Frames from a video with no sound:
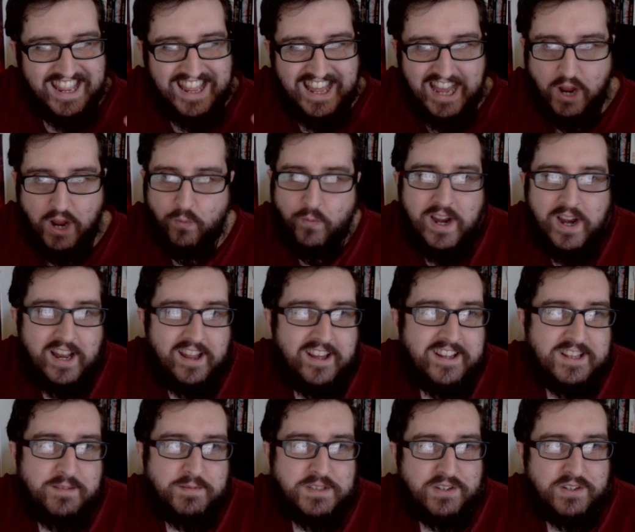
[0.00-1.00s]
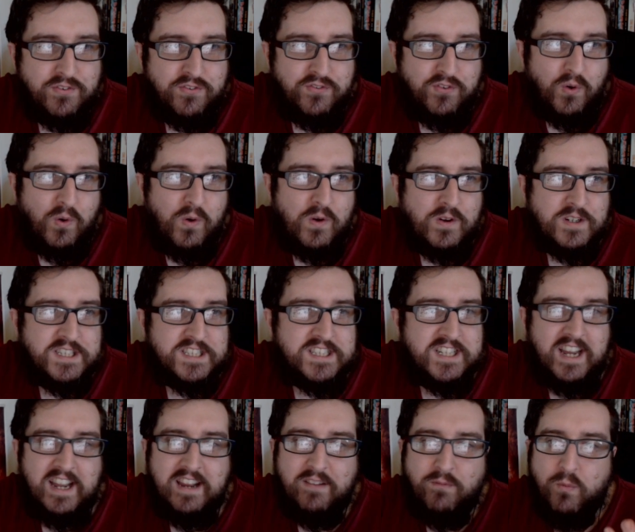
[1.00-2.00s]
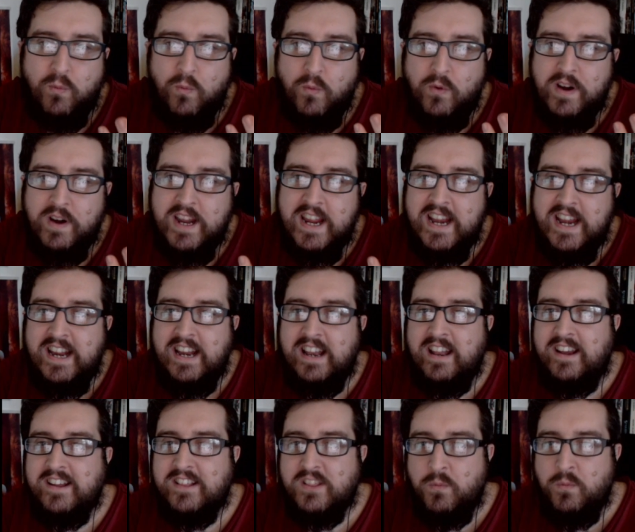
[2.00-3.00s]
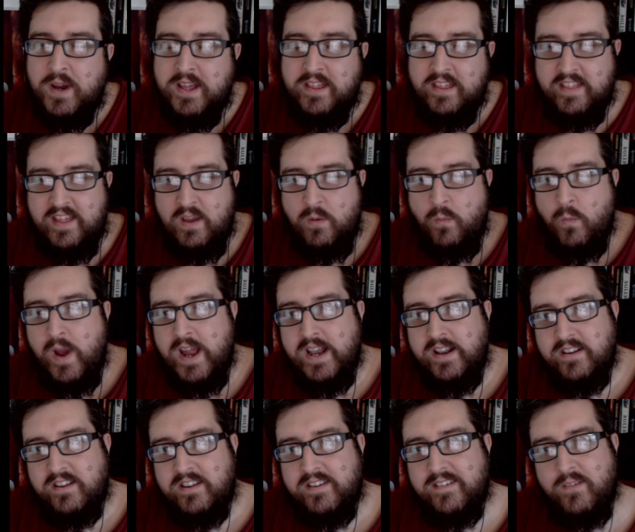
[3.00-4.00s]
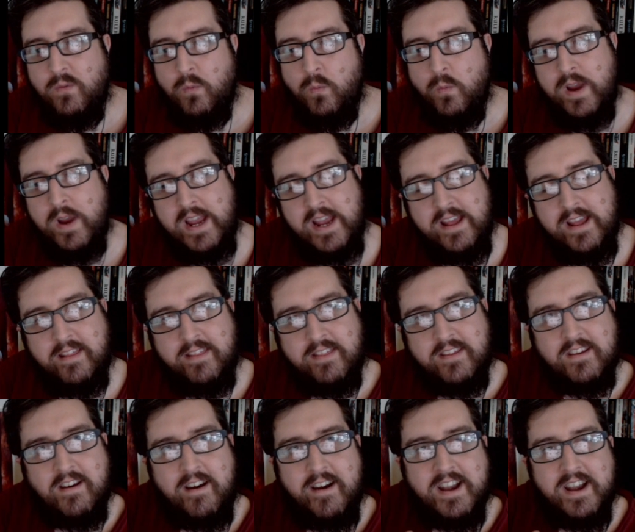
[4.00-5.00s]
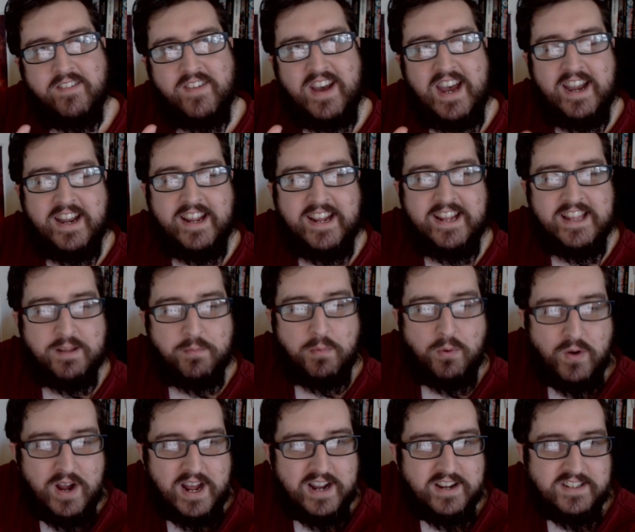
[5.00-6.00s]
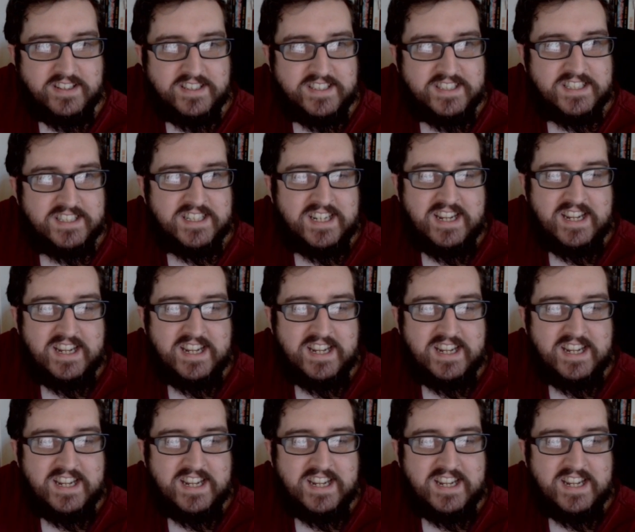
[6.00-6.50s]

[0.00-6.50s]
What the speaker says: I really like them as a force. I really like the way that they went with kind of adding in the Morannons